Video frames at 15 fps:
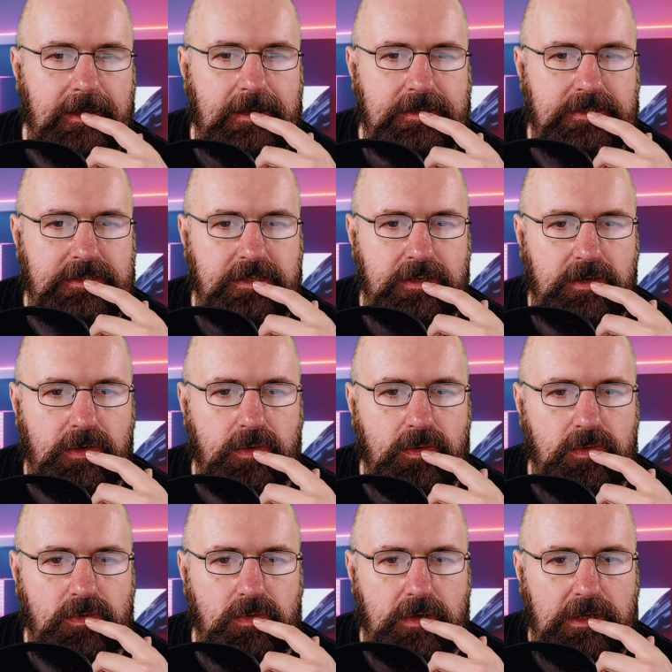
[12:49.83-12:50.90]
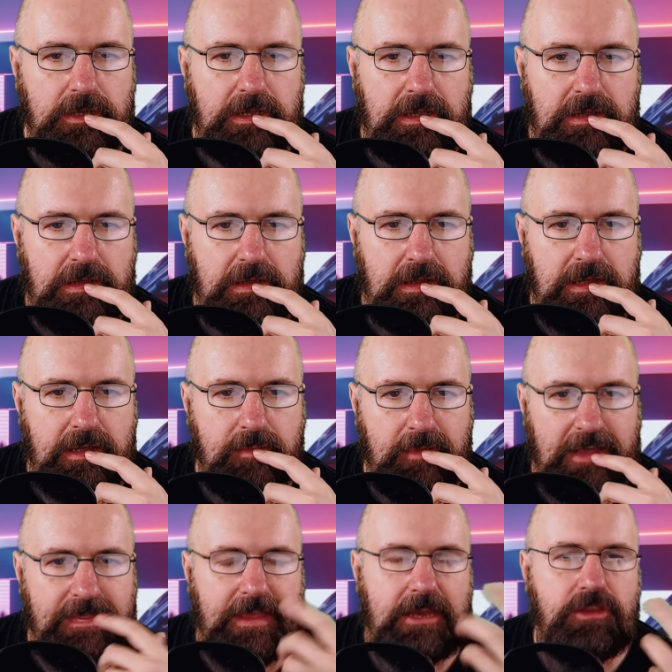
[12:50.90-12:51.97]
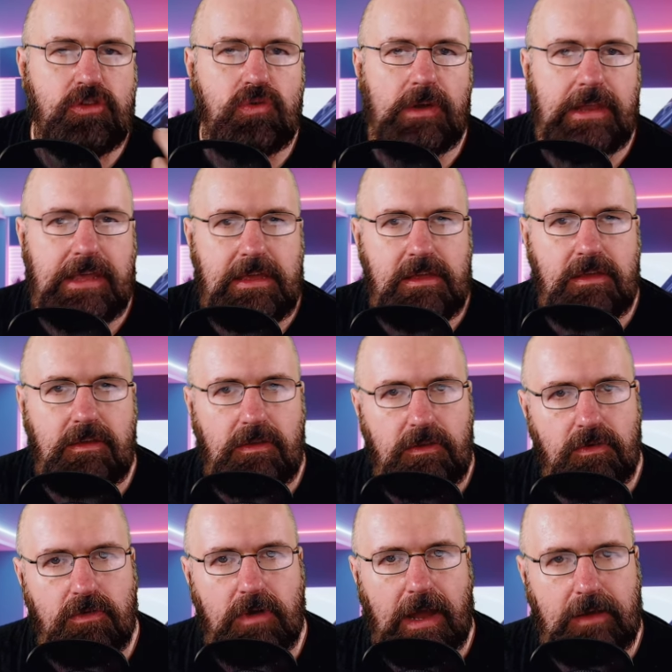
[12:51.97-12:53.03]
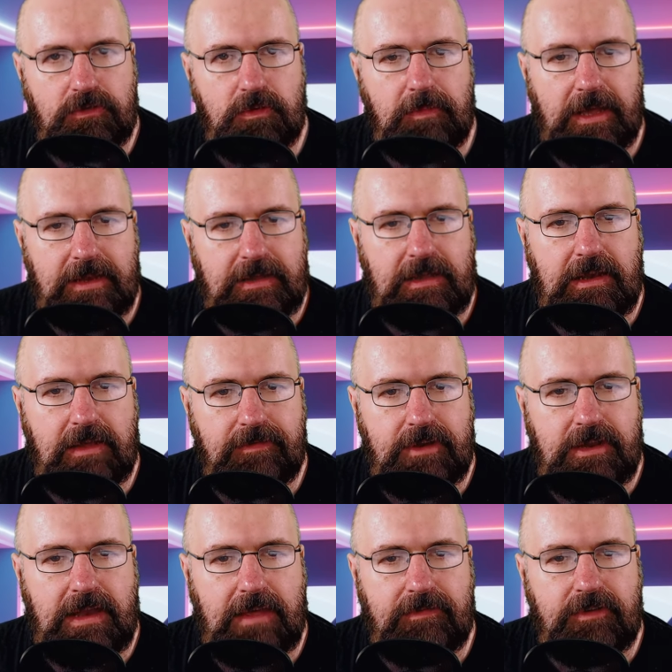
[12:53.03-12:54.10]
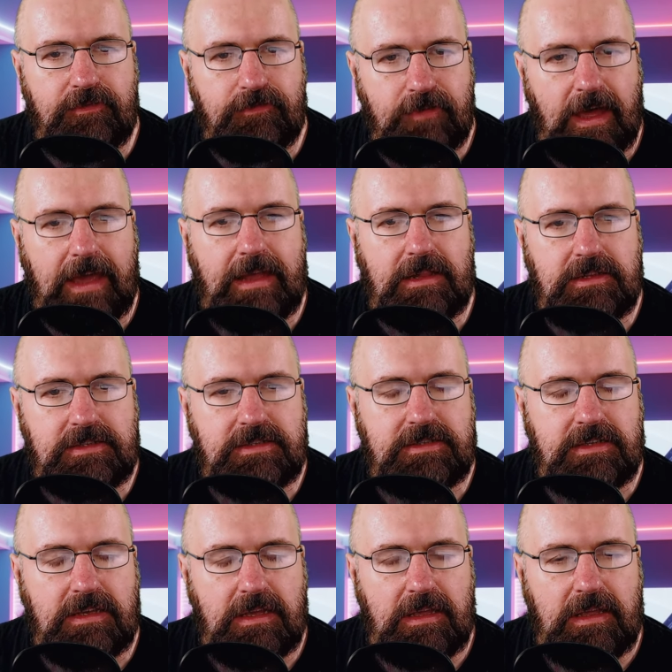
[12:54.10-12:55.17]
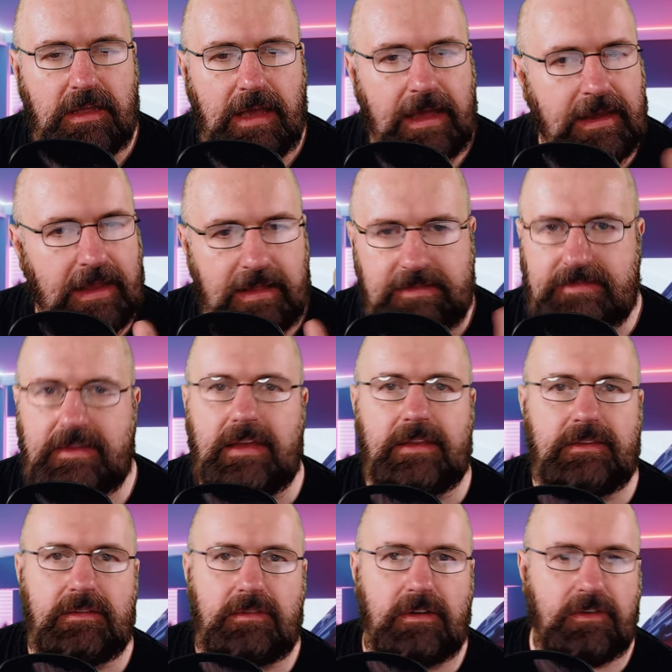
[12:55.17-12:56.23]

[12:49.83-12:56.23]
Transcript: Uh, so, um, and then you link your Automatic eleven eleven files, and that's it.